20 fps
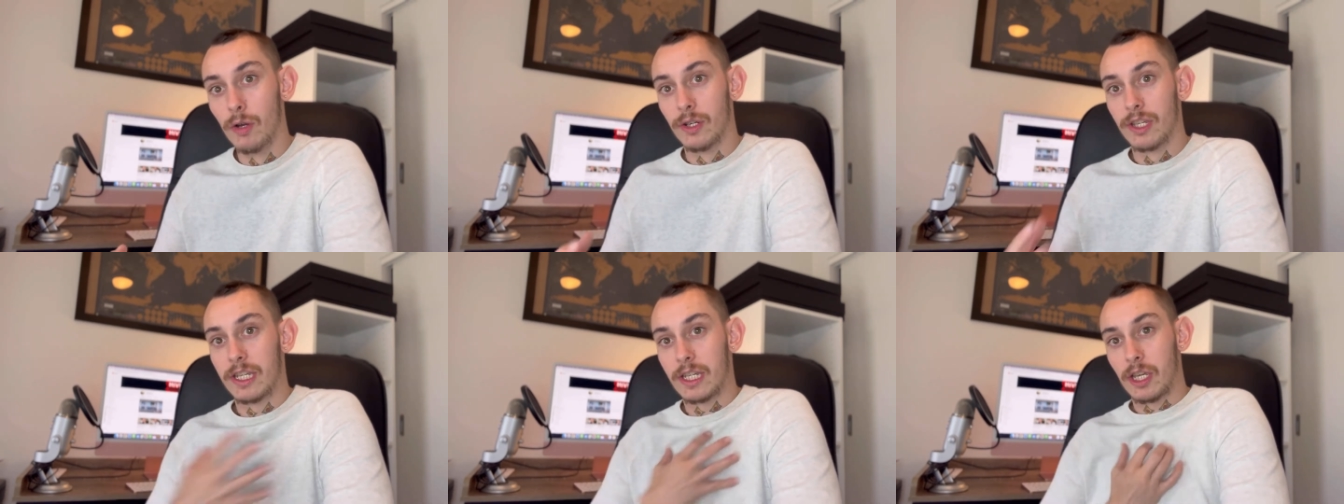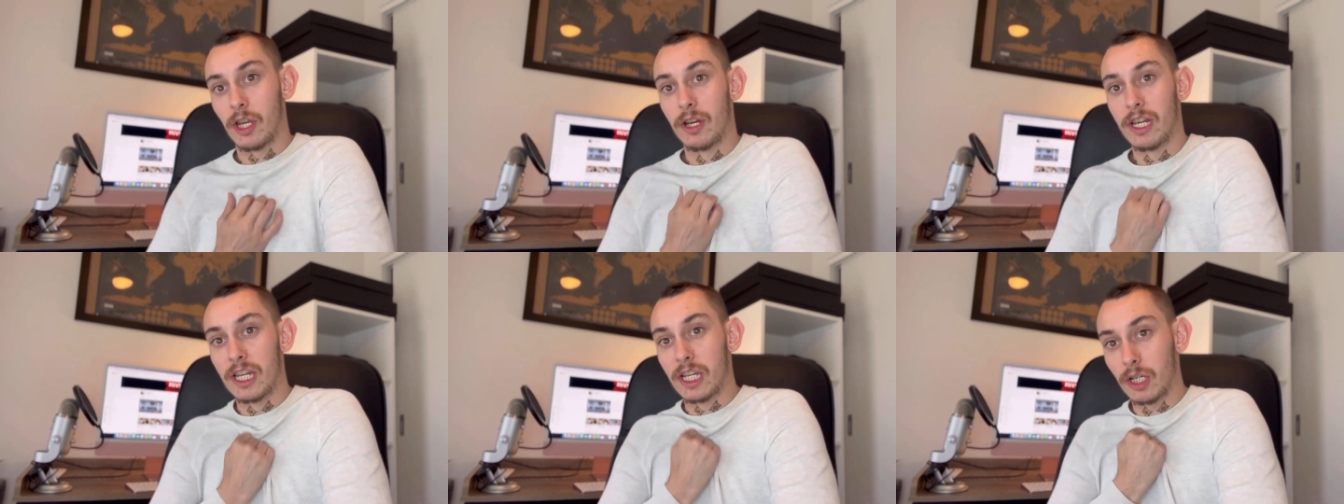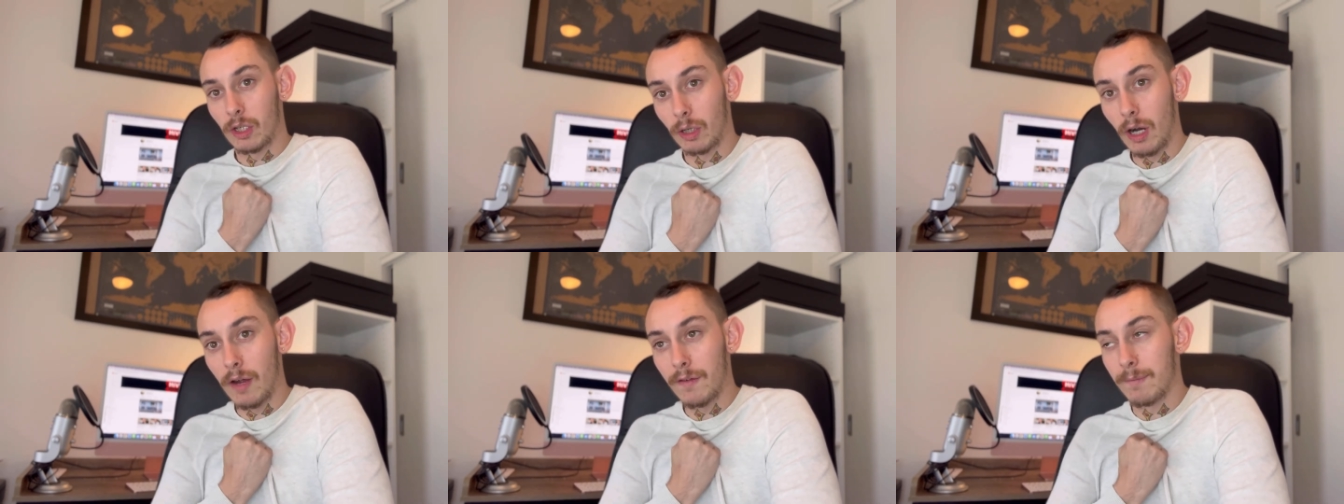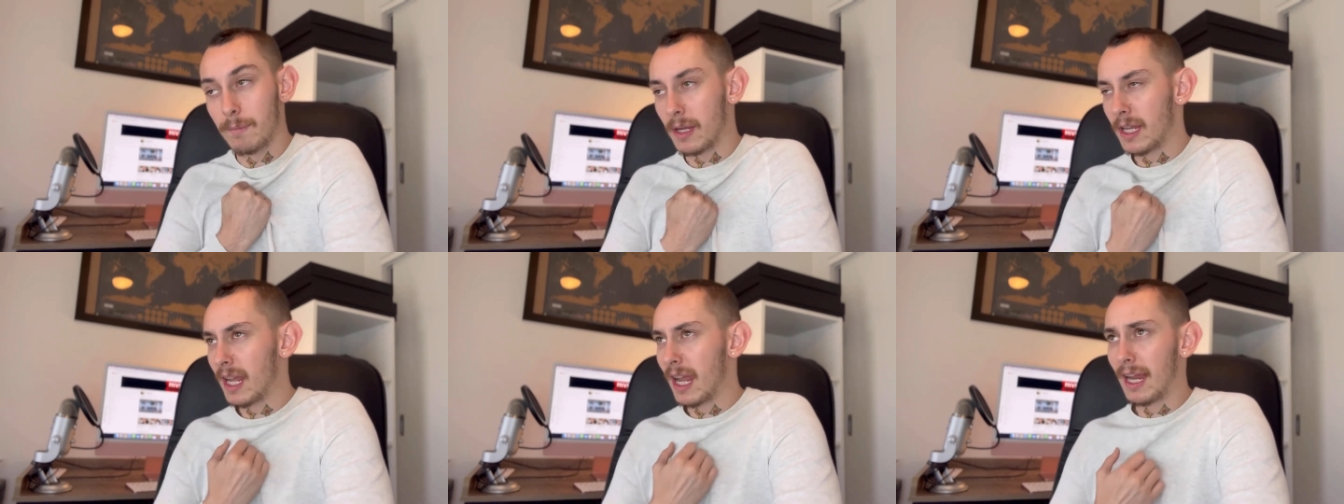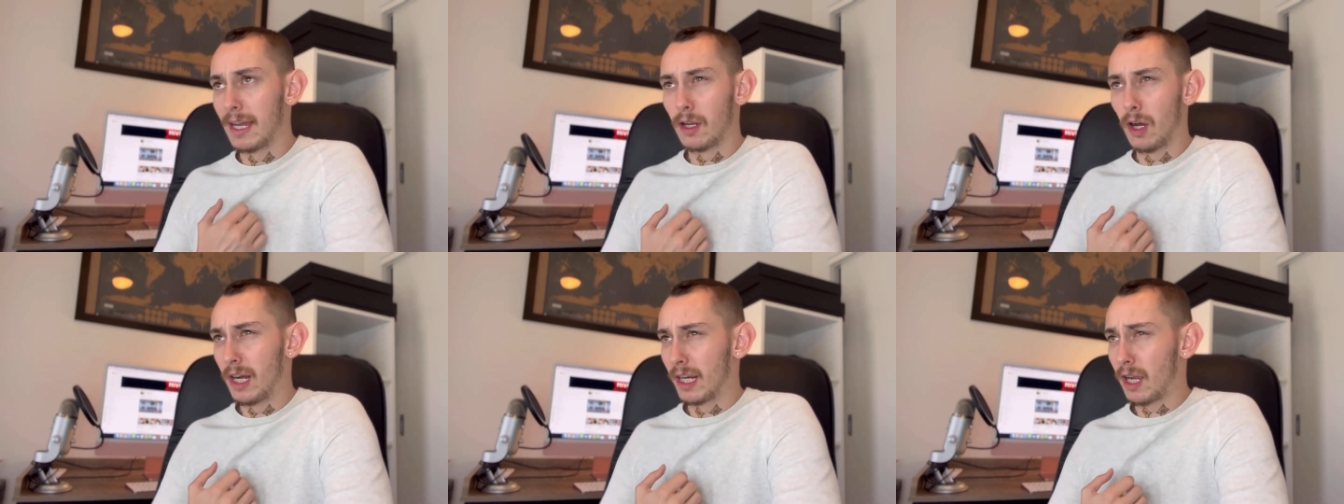So he scruffed me. And
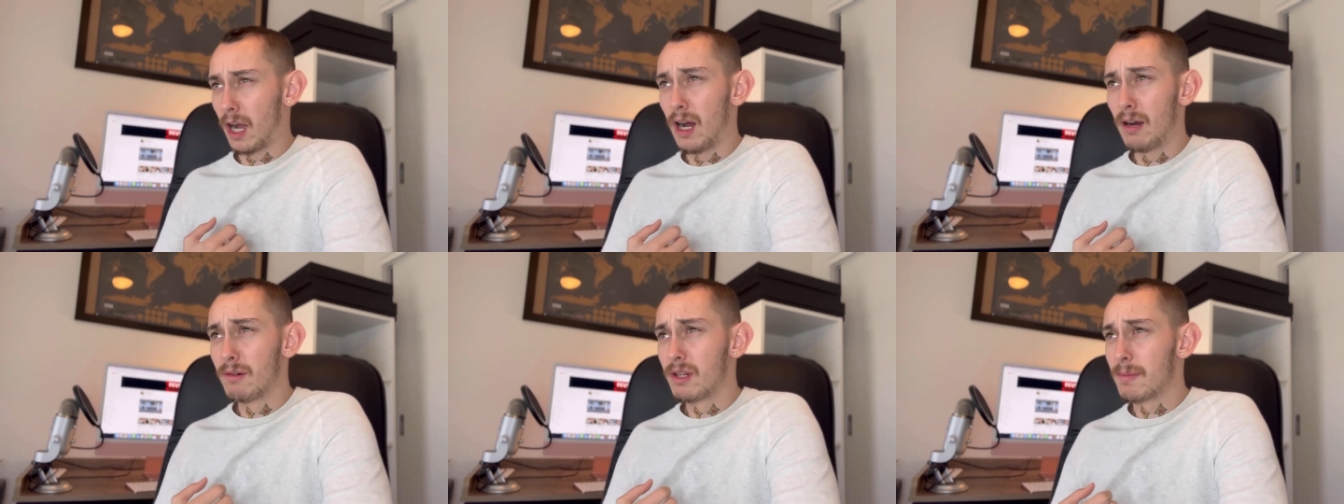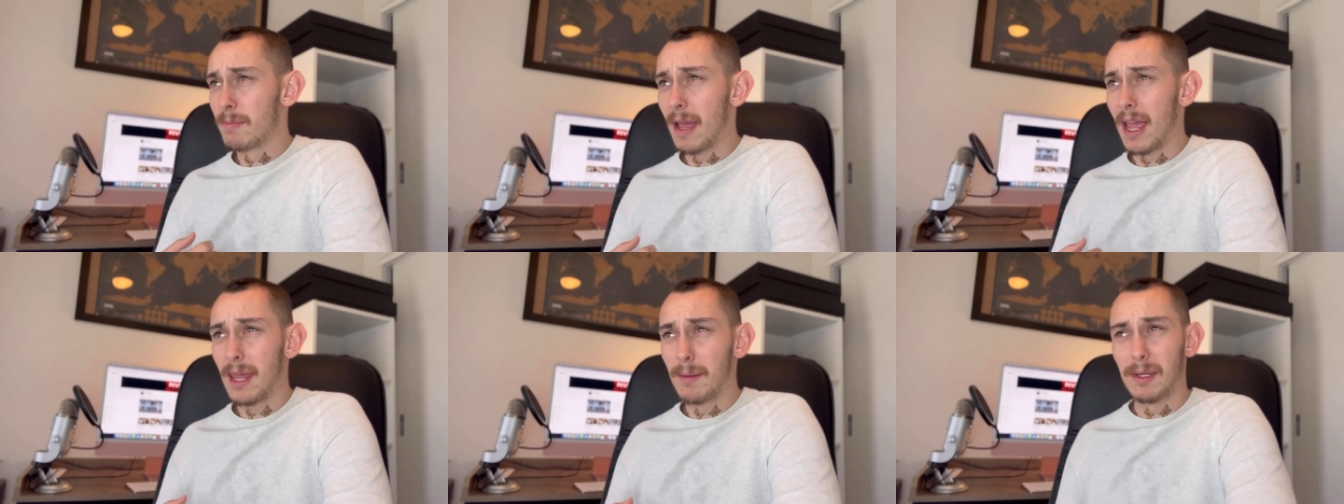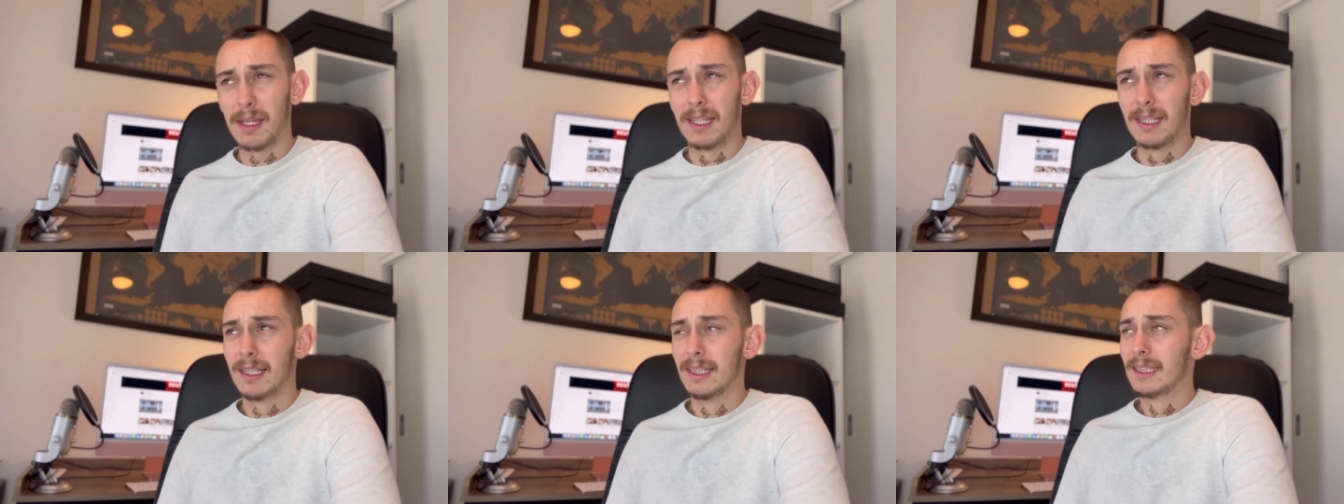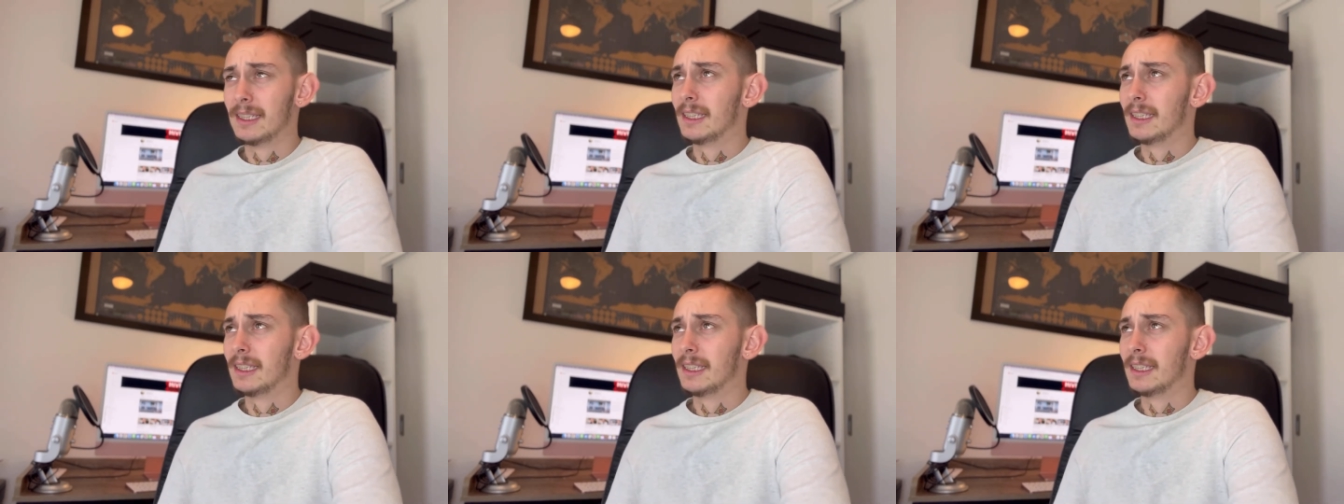I was maybe